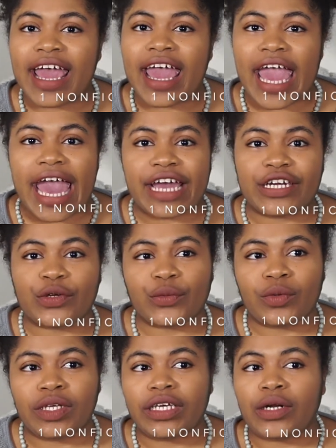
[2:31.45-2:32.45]
and
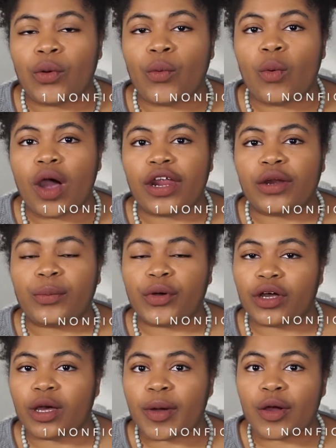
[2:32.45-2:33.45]
read 1
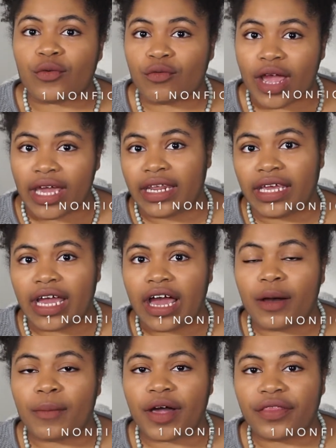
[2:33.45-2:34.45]
book about writing
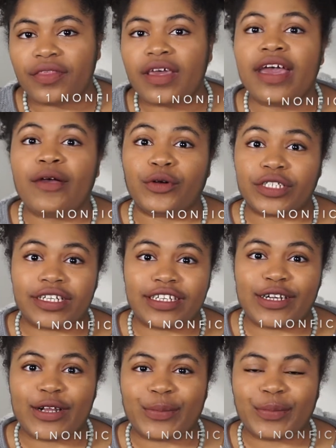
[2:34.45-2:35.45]
a month, which I
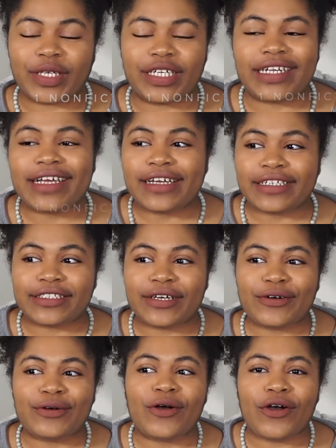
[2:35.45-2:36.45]
did complete.
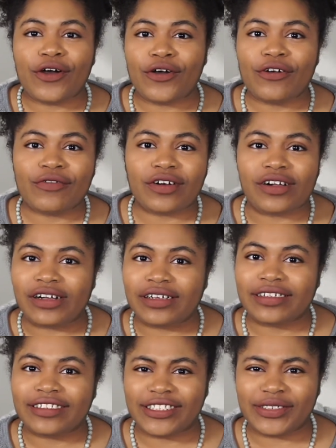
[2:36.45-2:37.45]
So
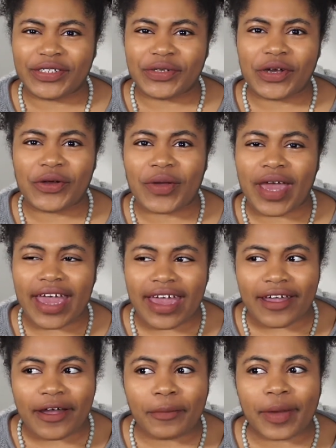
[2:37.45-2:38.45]
overall, doing
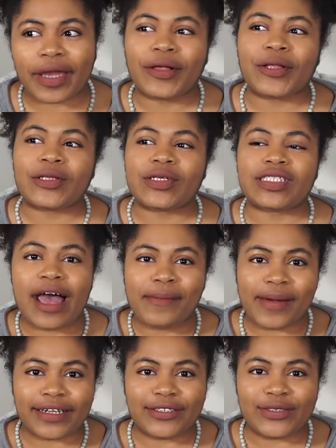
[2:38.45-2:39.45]
okay on my goals. I'm
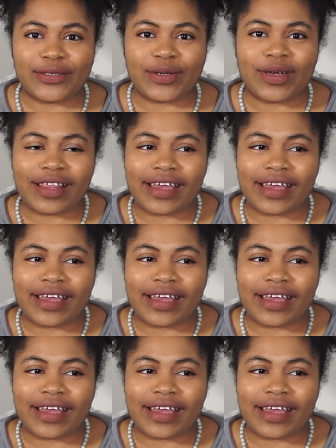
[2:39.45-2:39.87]
not too